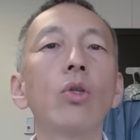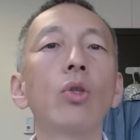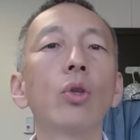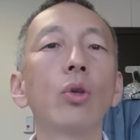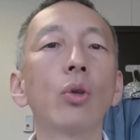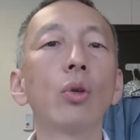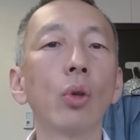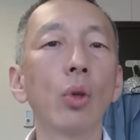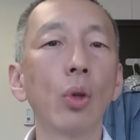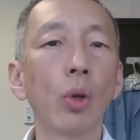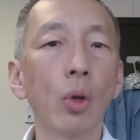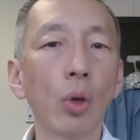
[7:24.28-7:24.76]

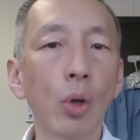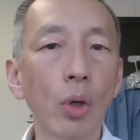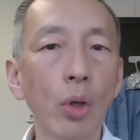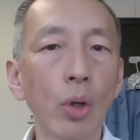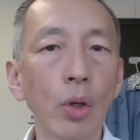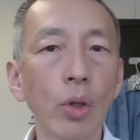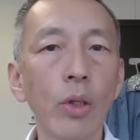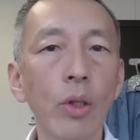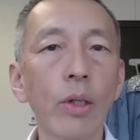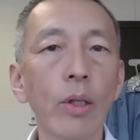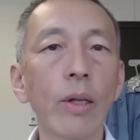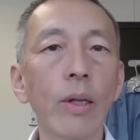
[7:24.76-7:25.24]
to
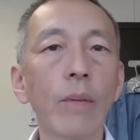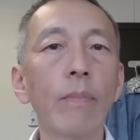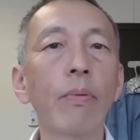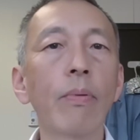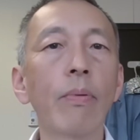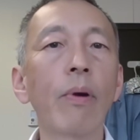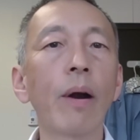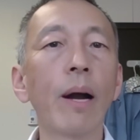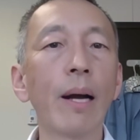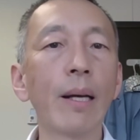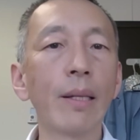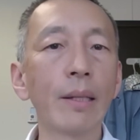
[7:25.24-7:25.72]
learn the
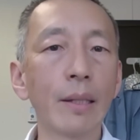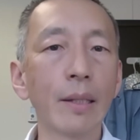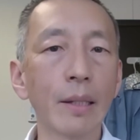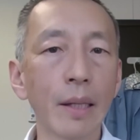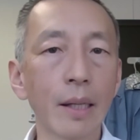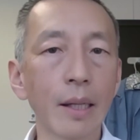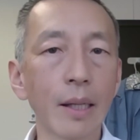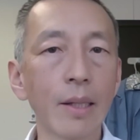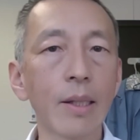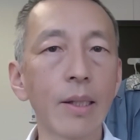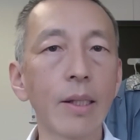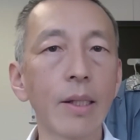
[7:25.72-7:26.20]

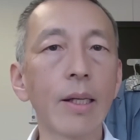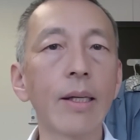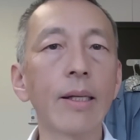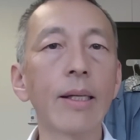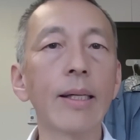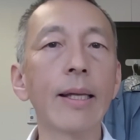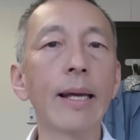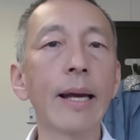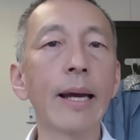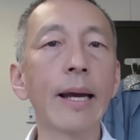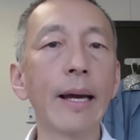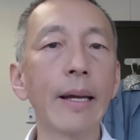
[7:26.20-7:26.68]
process,
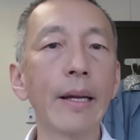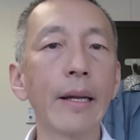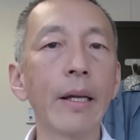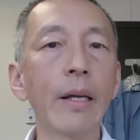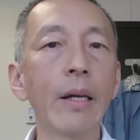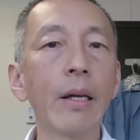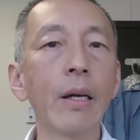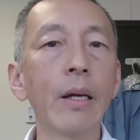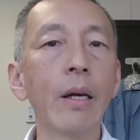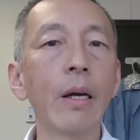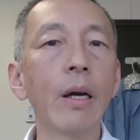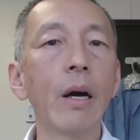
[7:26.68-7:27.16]
again,
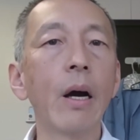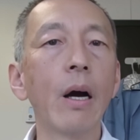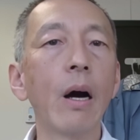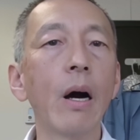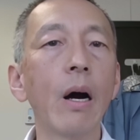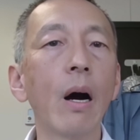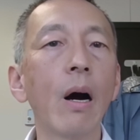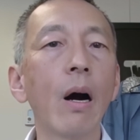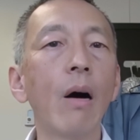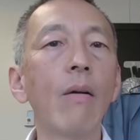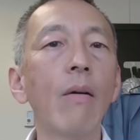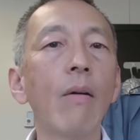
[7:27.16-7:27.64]

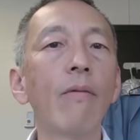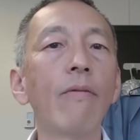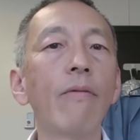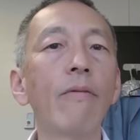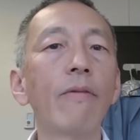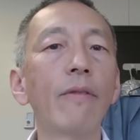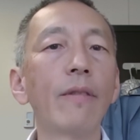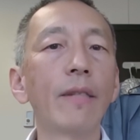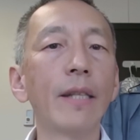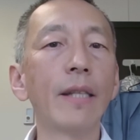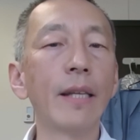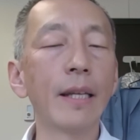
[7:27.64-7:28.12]
of
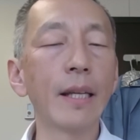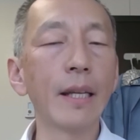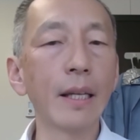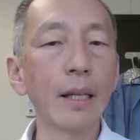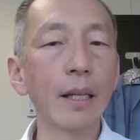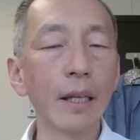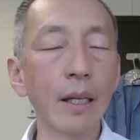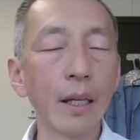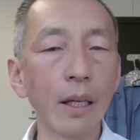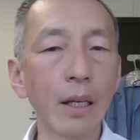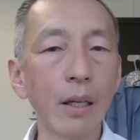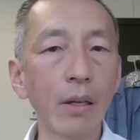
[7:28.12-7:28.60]

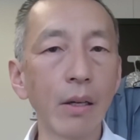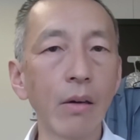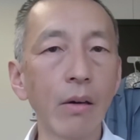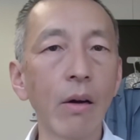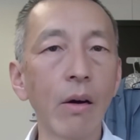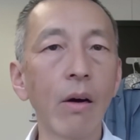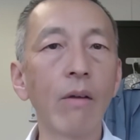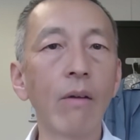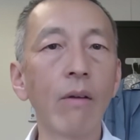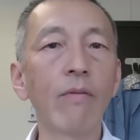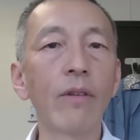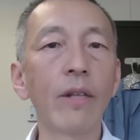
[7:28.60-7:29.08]
taking care
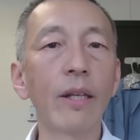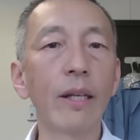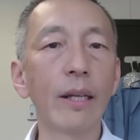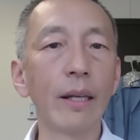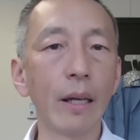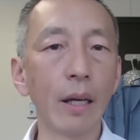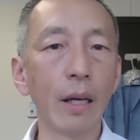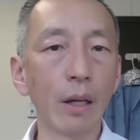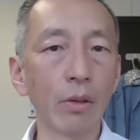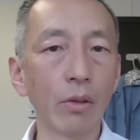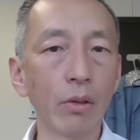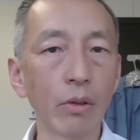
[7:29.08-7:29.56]
of
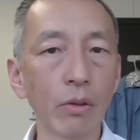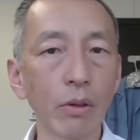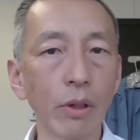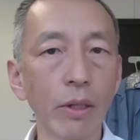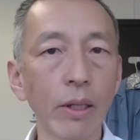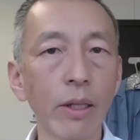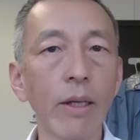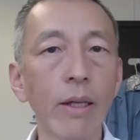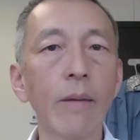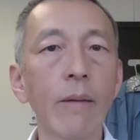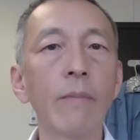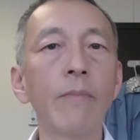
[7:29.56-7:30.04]
the
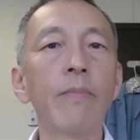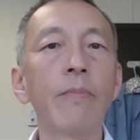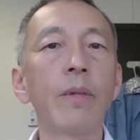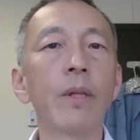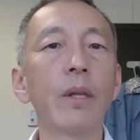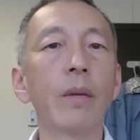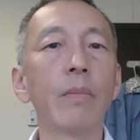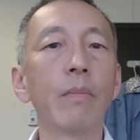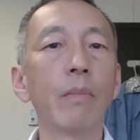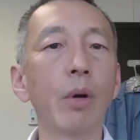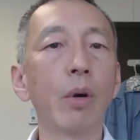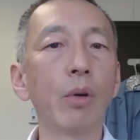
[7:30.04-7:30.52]
elderly,
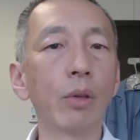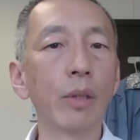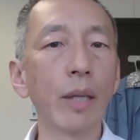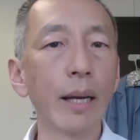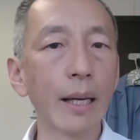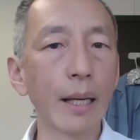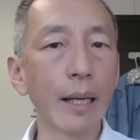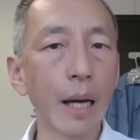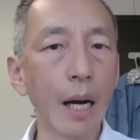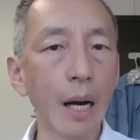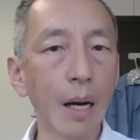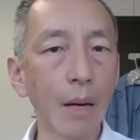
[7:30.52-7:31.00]
the
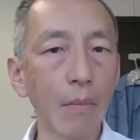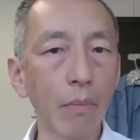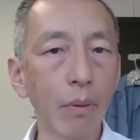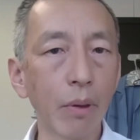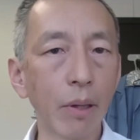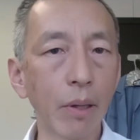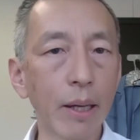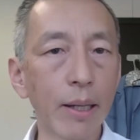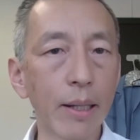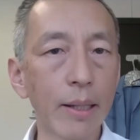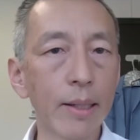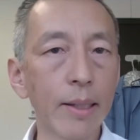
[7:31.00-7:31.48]

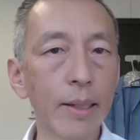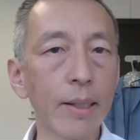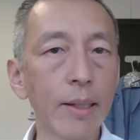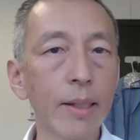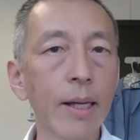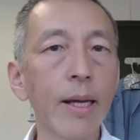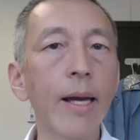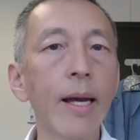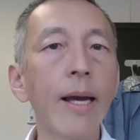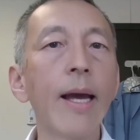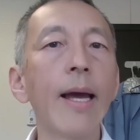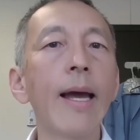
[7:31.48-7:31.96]
multi-complex,
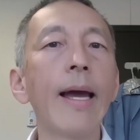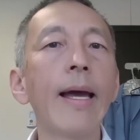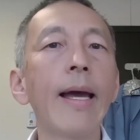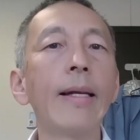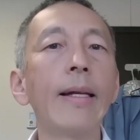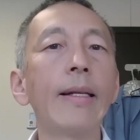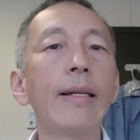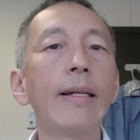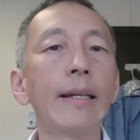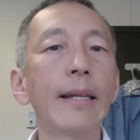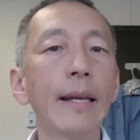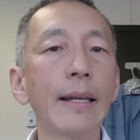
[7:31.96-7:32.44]

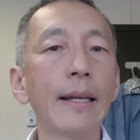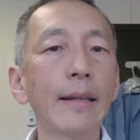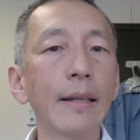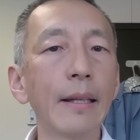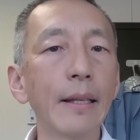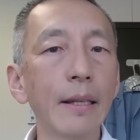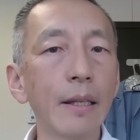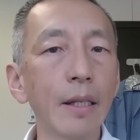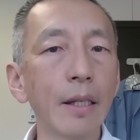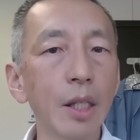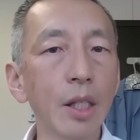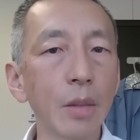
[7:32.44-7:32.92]
and to get
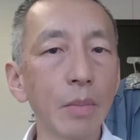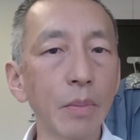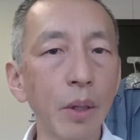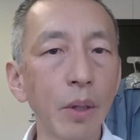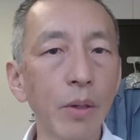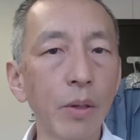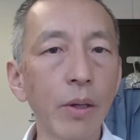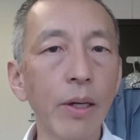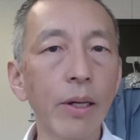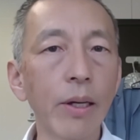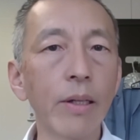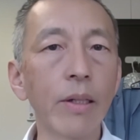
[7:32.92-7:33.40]
the
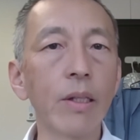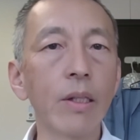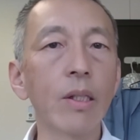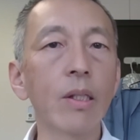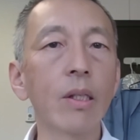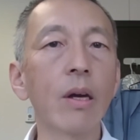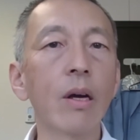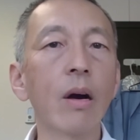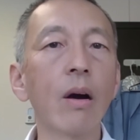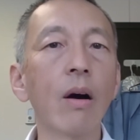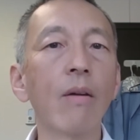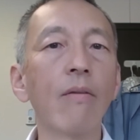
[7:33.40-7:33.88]

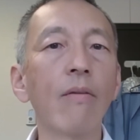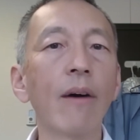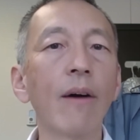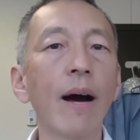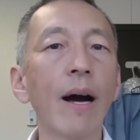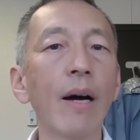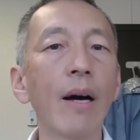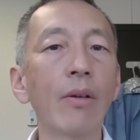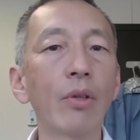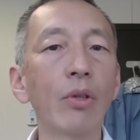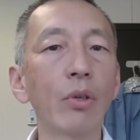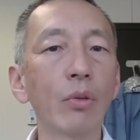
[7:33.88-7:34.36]
experience of
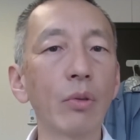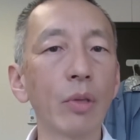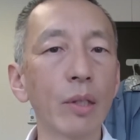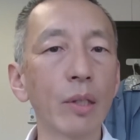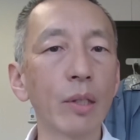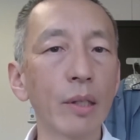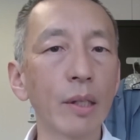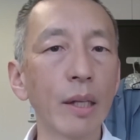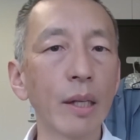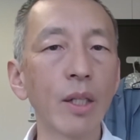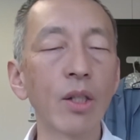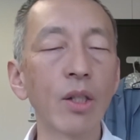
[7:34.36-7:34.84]
how to
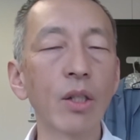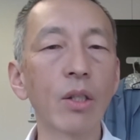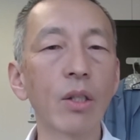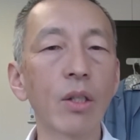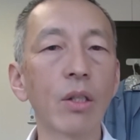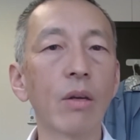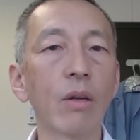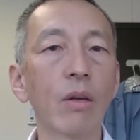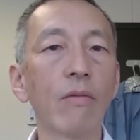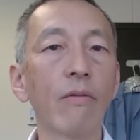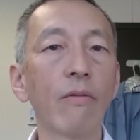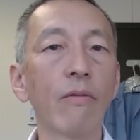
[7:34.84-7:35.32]
assess
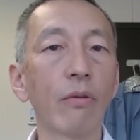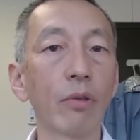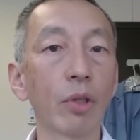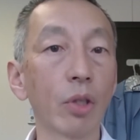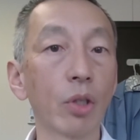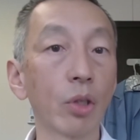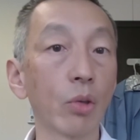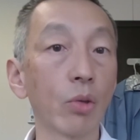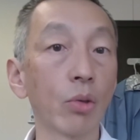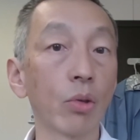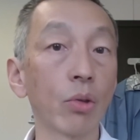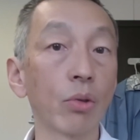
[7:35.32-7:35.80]
for
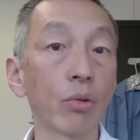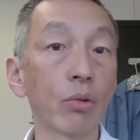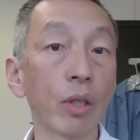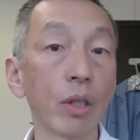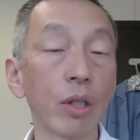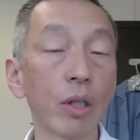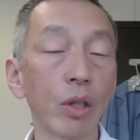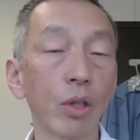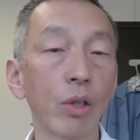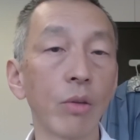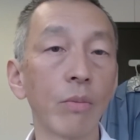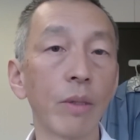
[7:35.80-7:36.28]
social
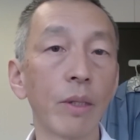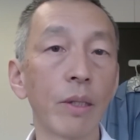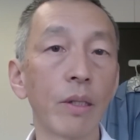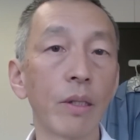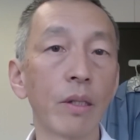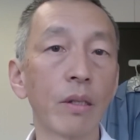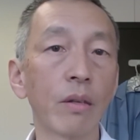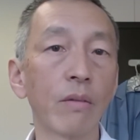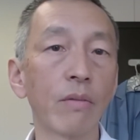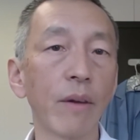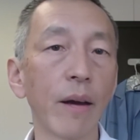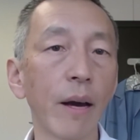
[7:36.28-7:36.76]

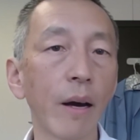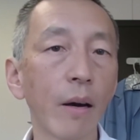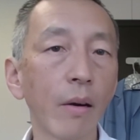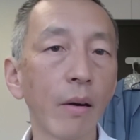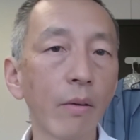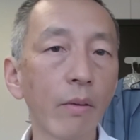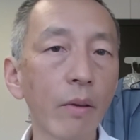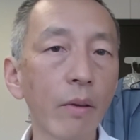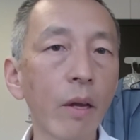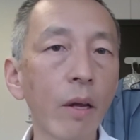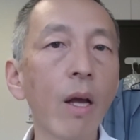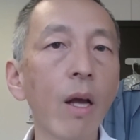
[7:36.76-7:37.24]
determinants of
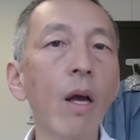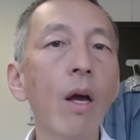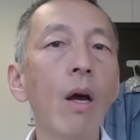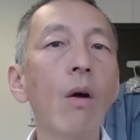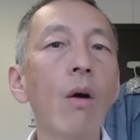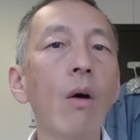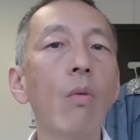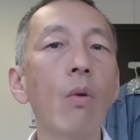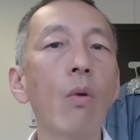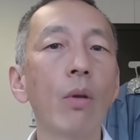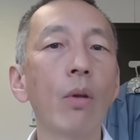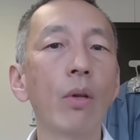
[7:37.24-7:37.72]
health
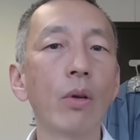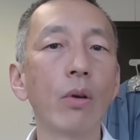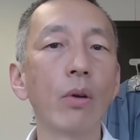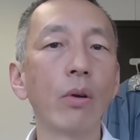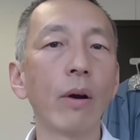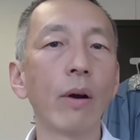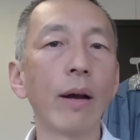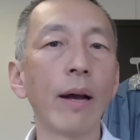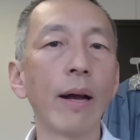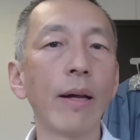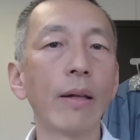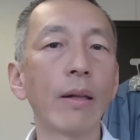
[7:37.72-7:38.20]
when
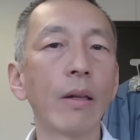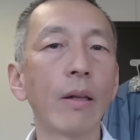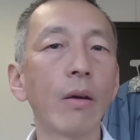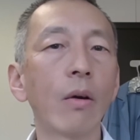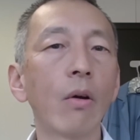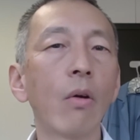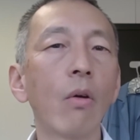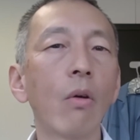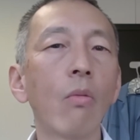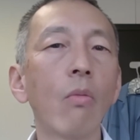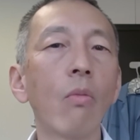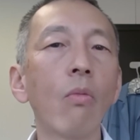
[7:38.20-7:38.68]
you're at the
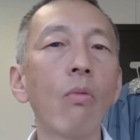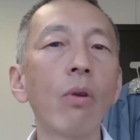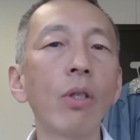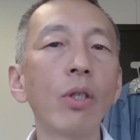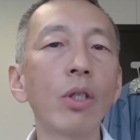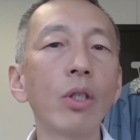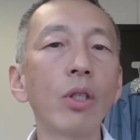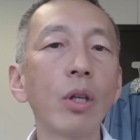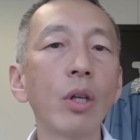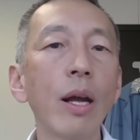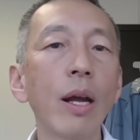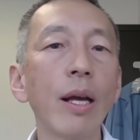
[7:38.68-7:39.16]
home,
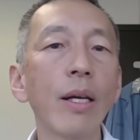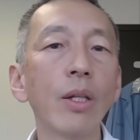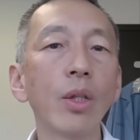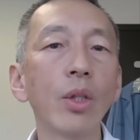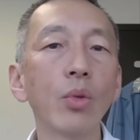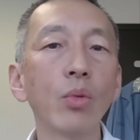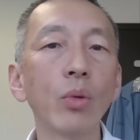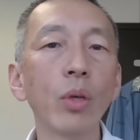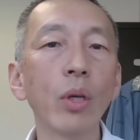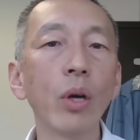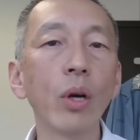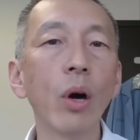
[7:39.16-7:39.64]
which,
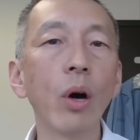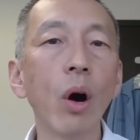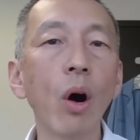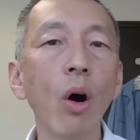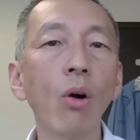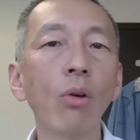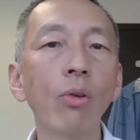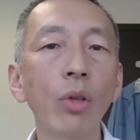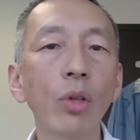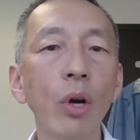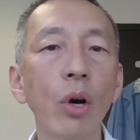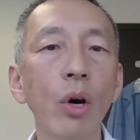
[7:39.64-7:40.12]
as we
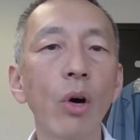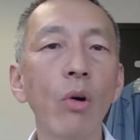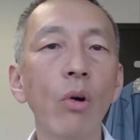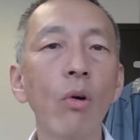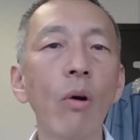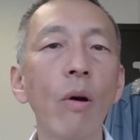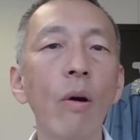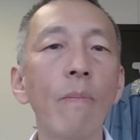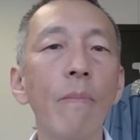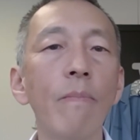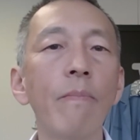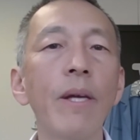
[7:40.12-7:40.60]
all
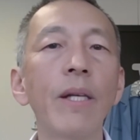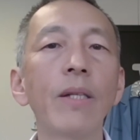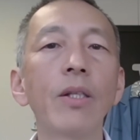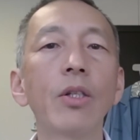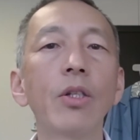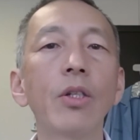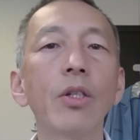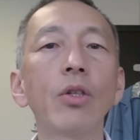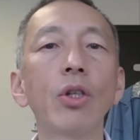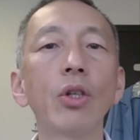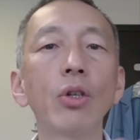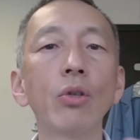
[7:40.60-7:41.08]
know,
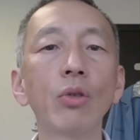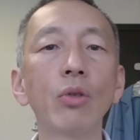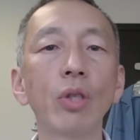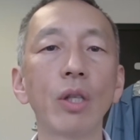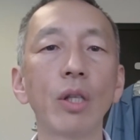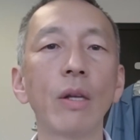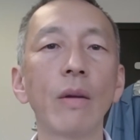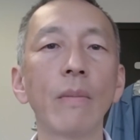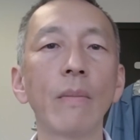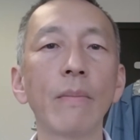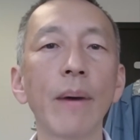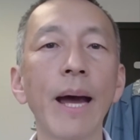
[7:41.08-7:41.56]
makes a
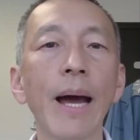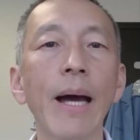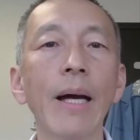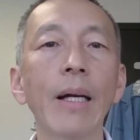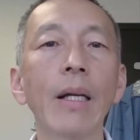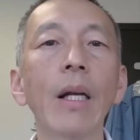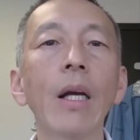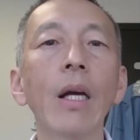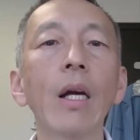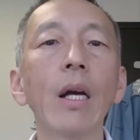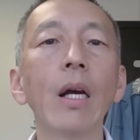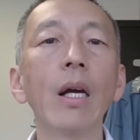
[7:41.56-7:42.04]
huge
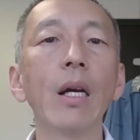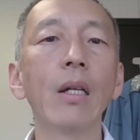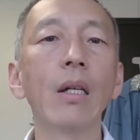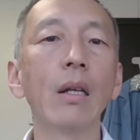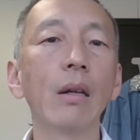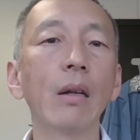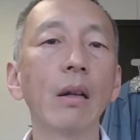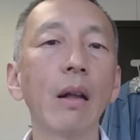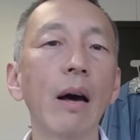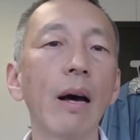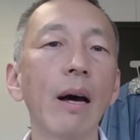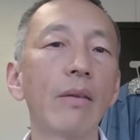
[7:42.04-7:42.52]
impact in
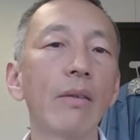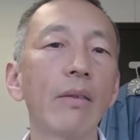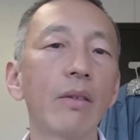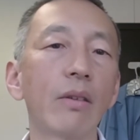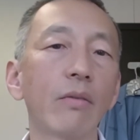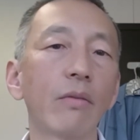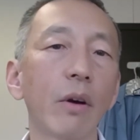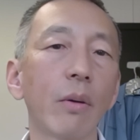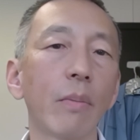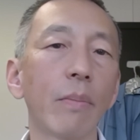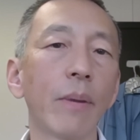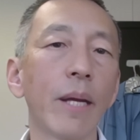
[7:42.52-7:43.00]
the lives
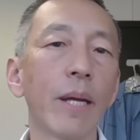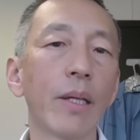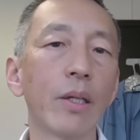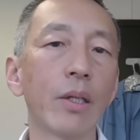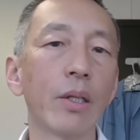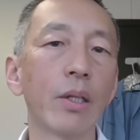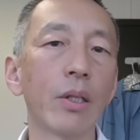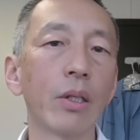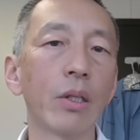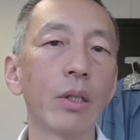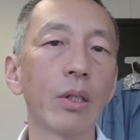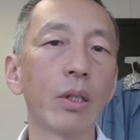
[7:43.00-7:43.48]
of our
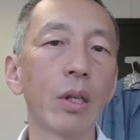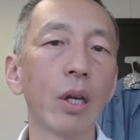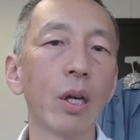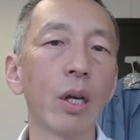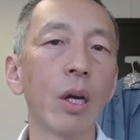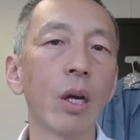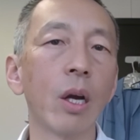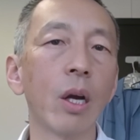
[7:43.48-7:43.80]
patients.